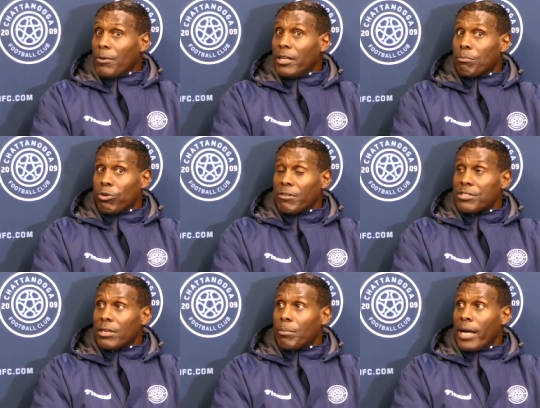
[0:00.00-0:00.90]
We need to improve in
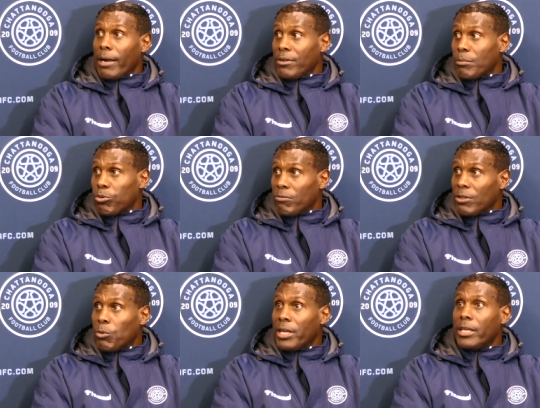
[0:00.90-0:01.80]
center back. We need to improve in
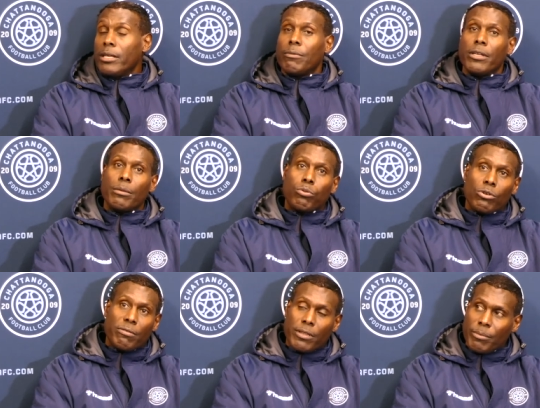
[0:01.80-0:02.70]
the wing. We need to
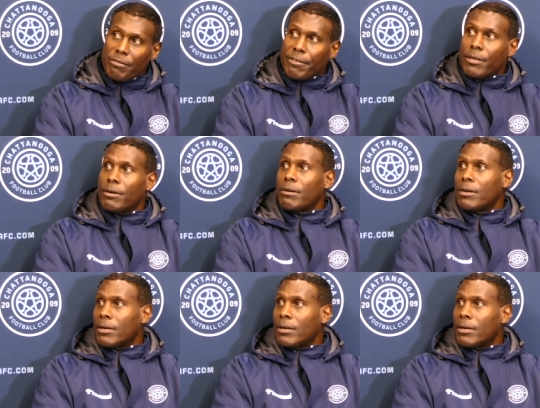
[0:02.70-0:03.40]
improve in the midfield.